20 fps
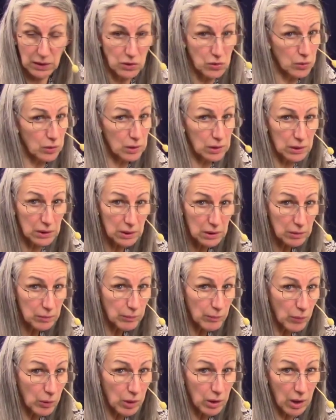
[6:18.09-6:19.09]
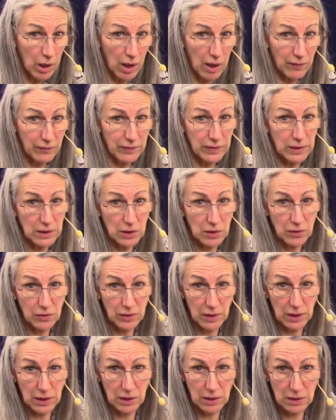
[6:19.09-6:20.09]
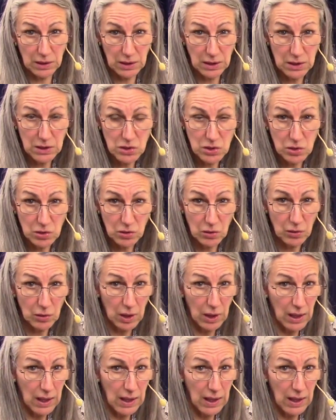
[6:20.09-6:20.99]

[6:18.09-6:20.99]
Do it a little more often than you think you need to,